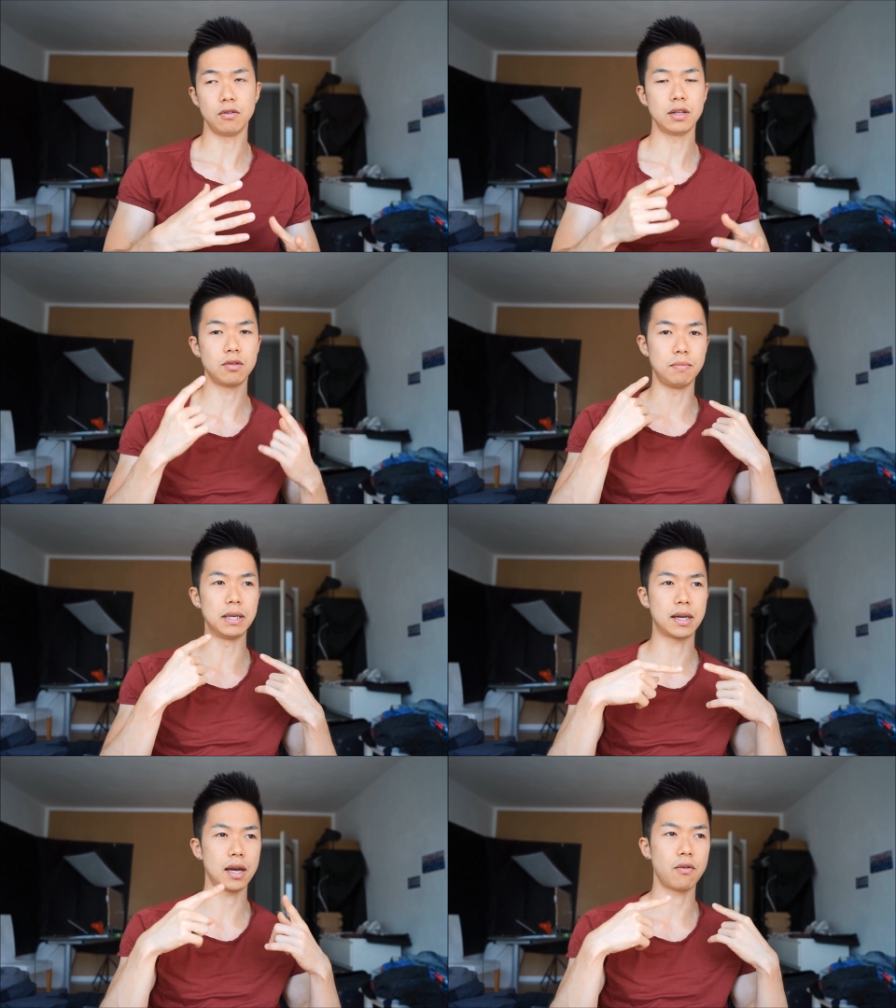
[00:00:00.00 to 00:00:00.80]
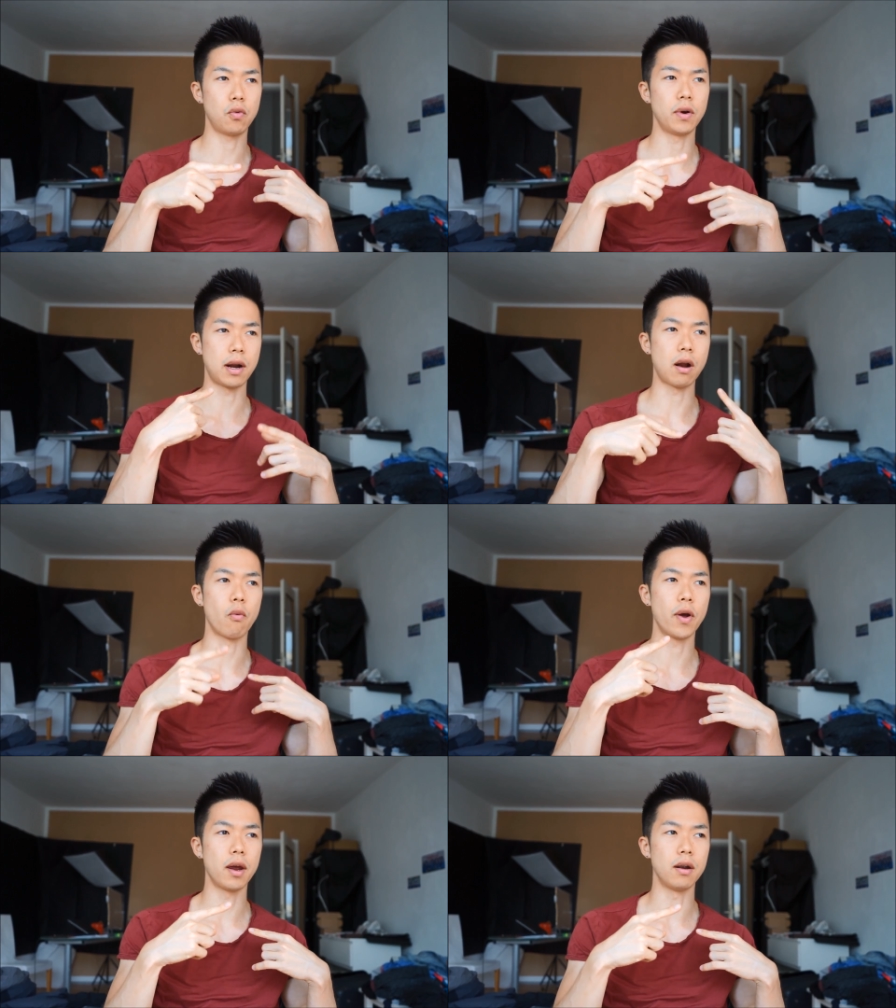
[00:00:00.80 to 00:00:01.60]
you need to be careful and
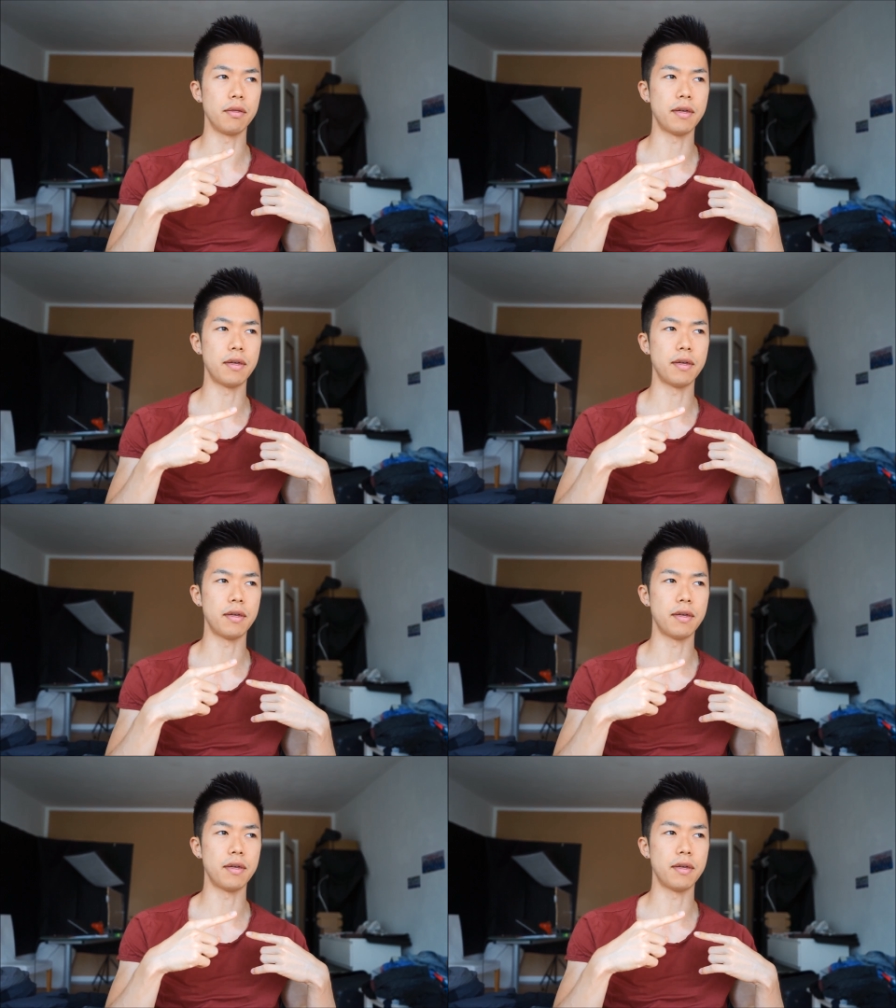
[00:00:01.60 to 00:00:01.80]
aware